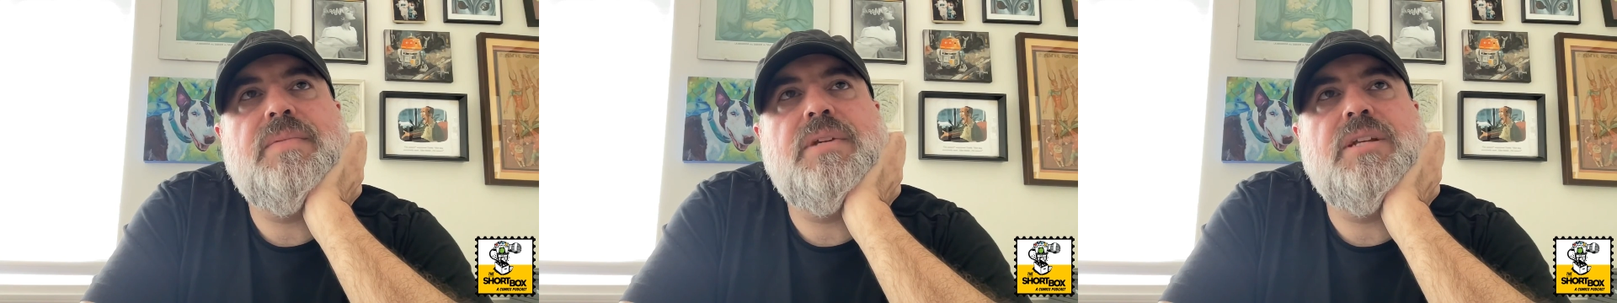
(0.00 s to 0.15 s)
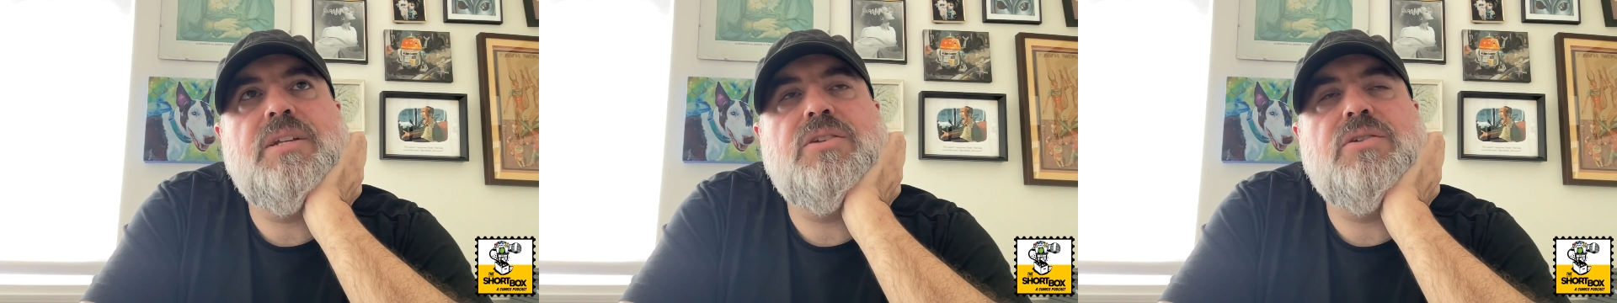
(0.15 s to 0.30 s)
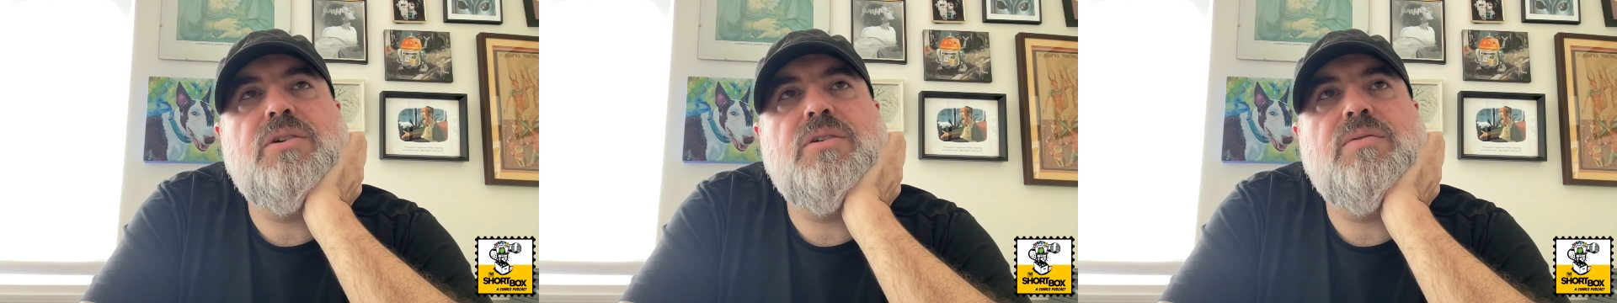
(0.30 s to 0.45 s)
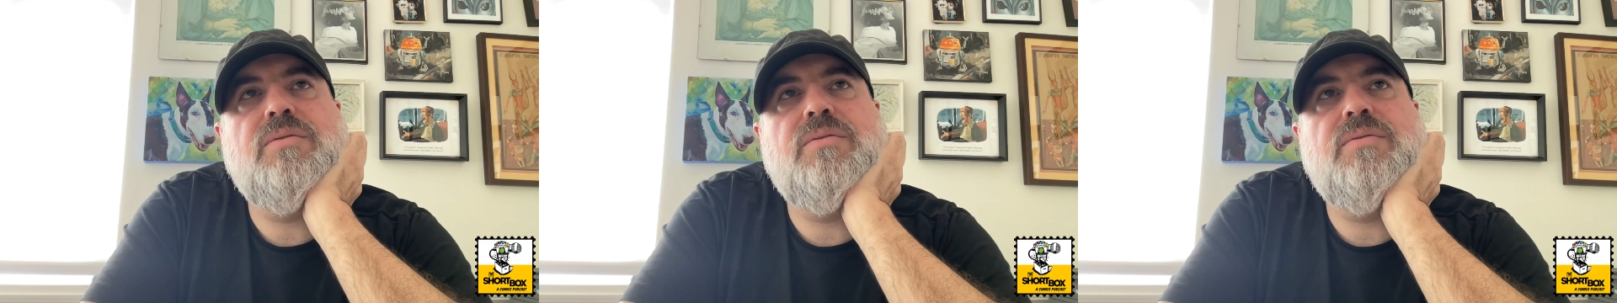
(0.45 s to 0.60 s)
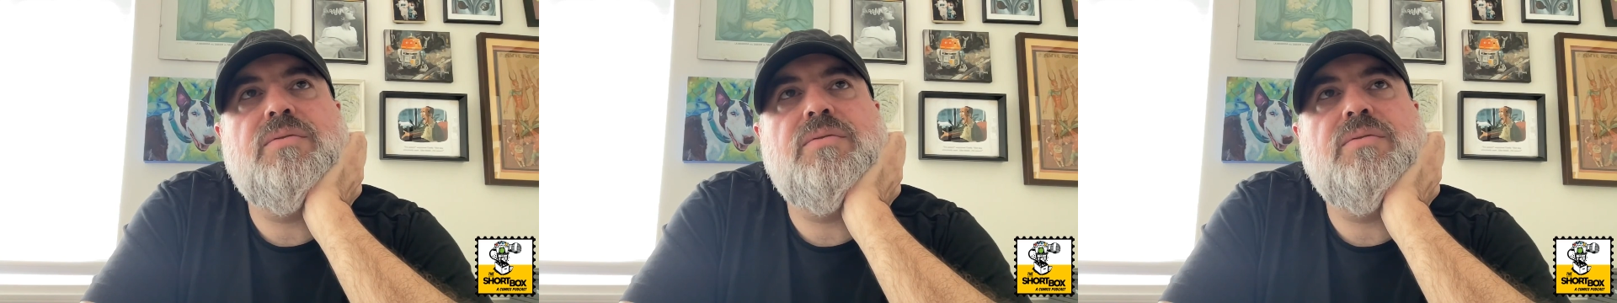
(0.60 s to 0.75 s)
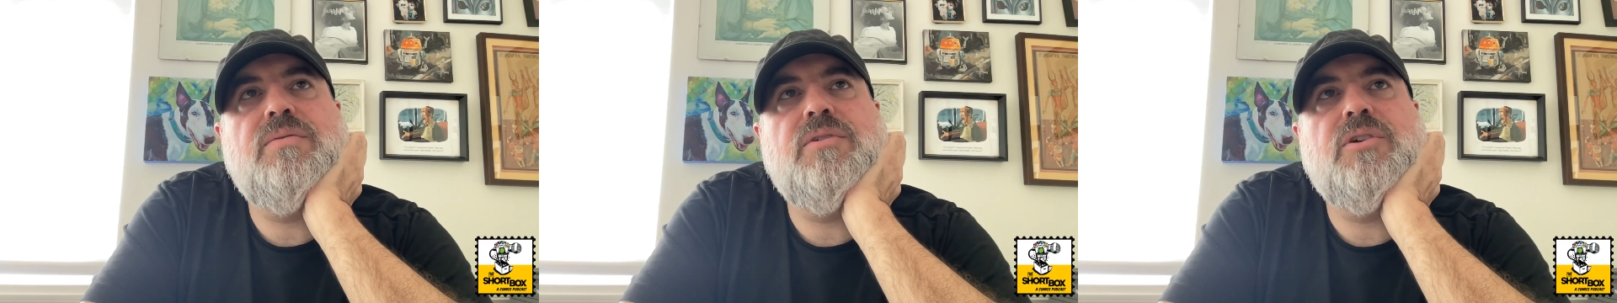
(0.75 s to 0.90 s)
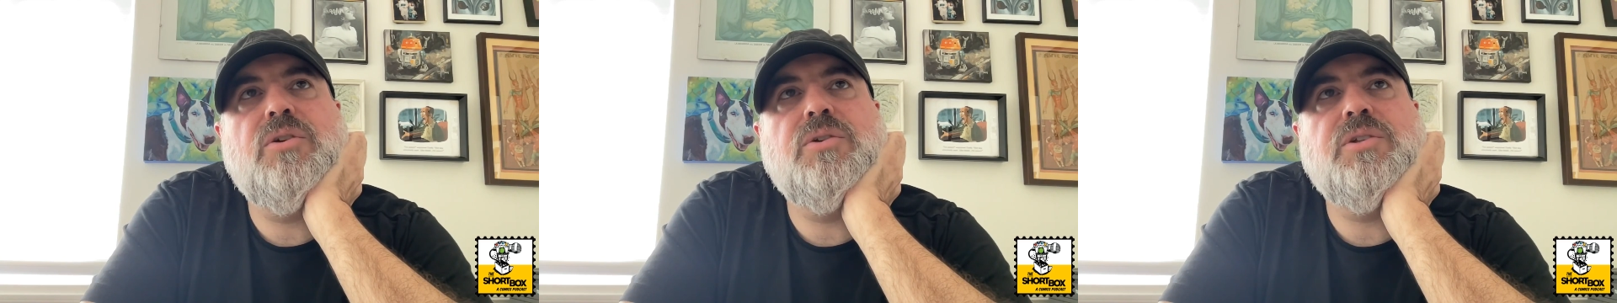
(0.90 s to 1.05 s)
it sort of
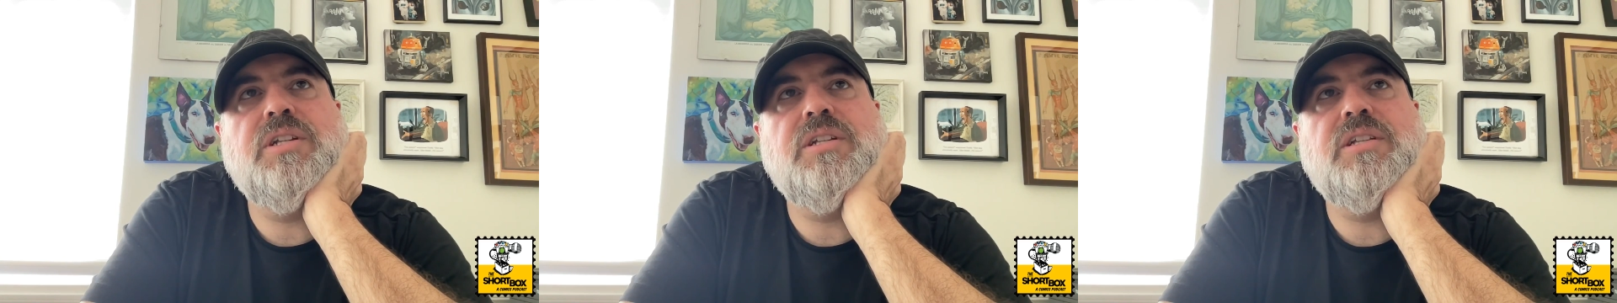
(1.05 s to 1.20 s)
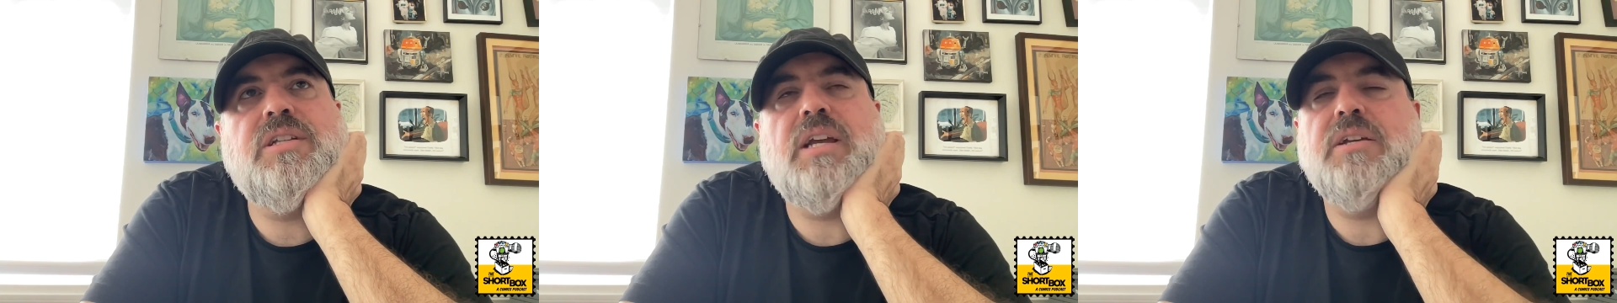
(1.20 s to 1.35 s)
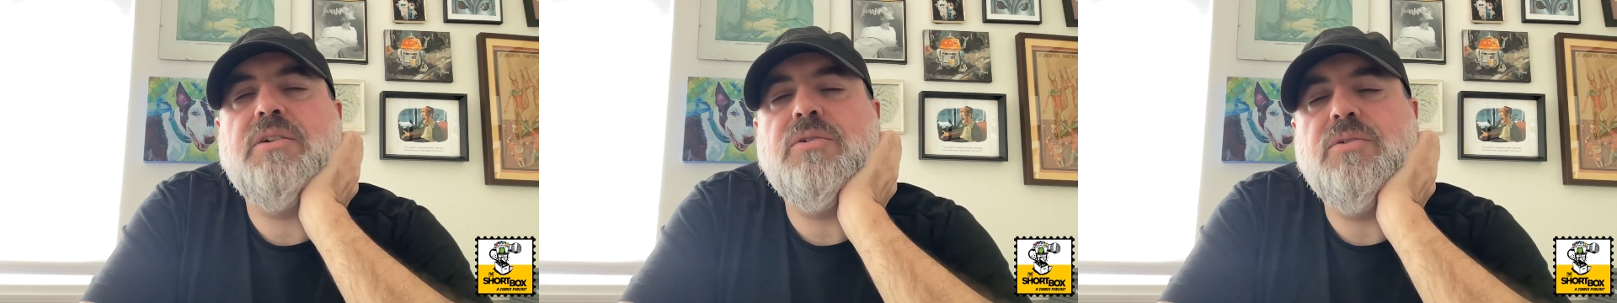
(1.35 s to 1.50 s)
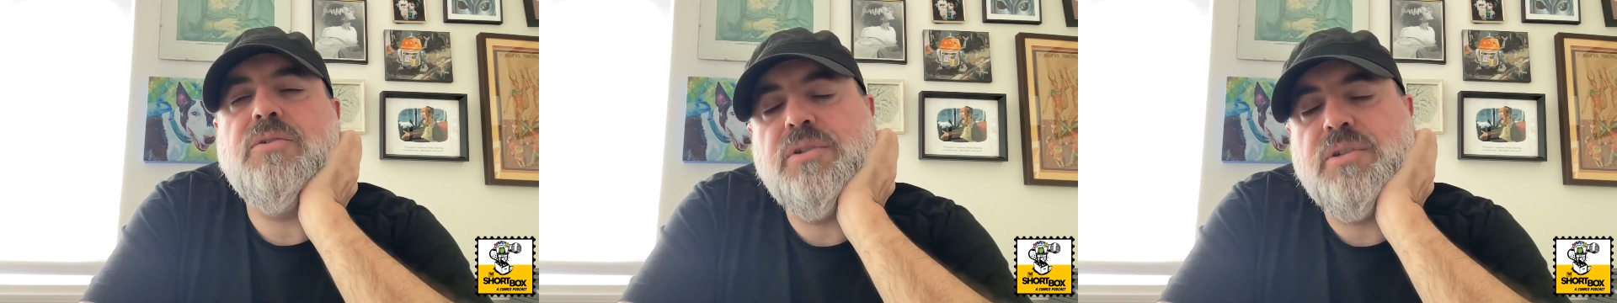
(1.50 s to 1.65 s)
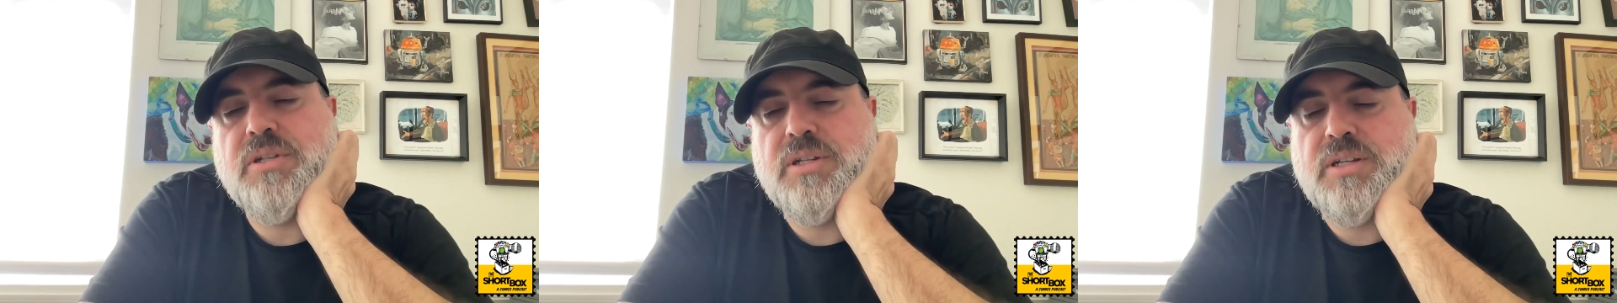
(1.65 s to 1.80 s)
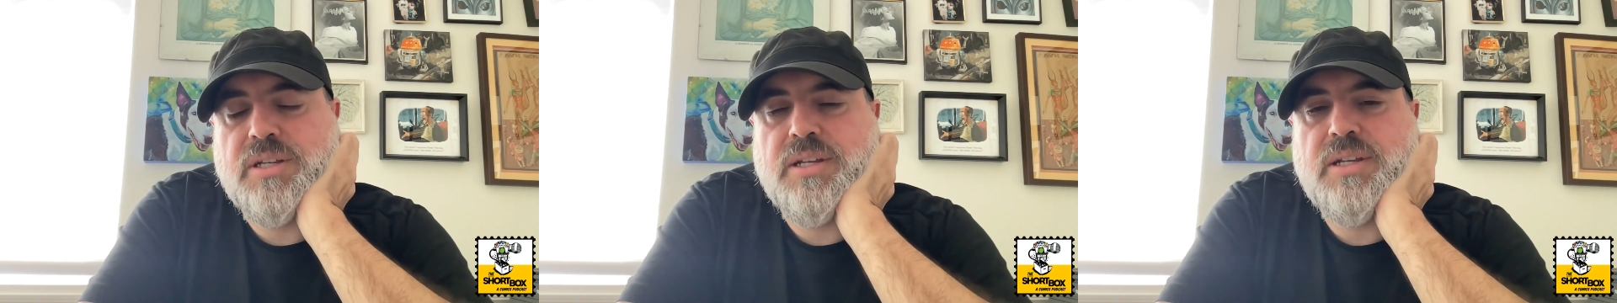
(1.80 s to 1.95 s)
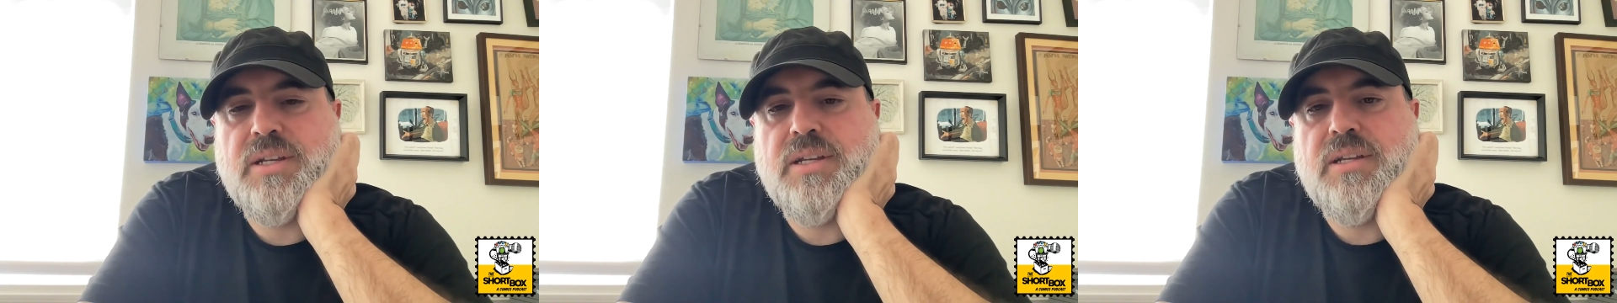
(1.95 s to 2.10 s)
goes in cycles
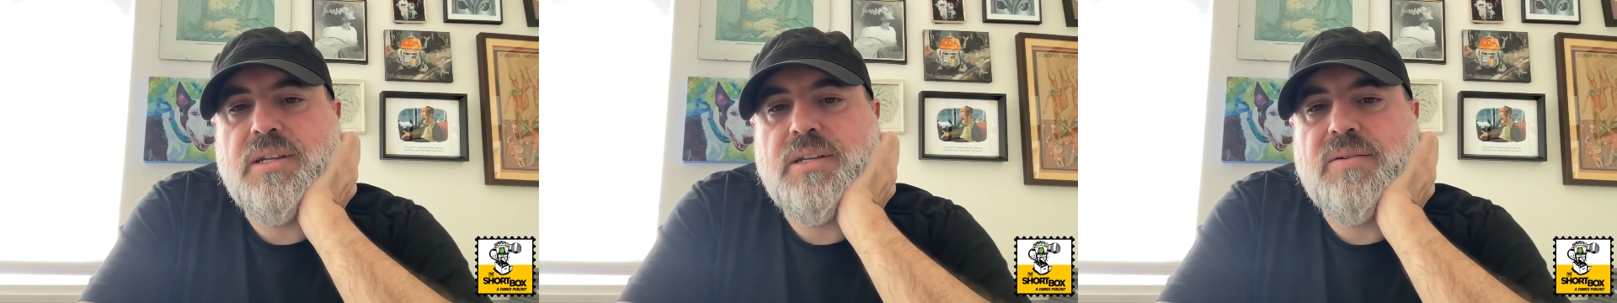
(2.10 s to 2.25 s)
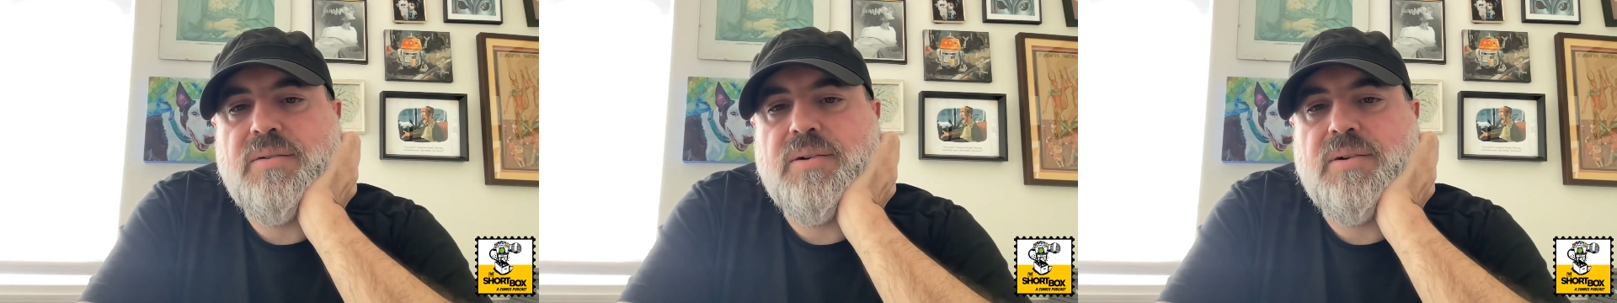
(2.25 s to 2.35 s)
where